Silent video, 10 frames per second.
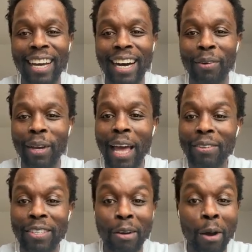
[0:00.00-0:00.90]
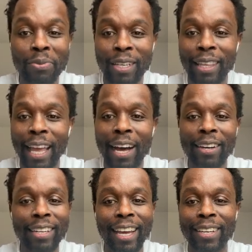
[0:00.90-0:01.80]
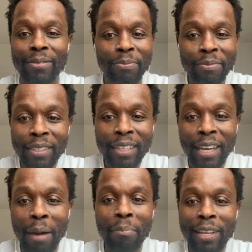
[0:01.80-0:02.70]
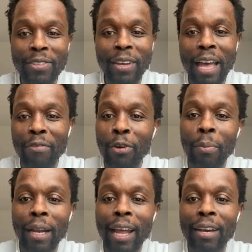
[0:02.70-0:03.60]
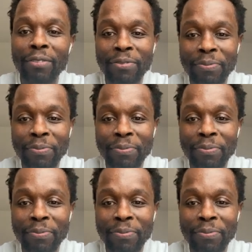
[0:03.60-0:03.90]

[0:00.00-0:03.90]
Uh, we have some ups and downs, and I'm blessed to have her in my life.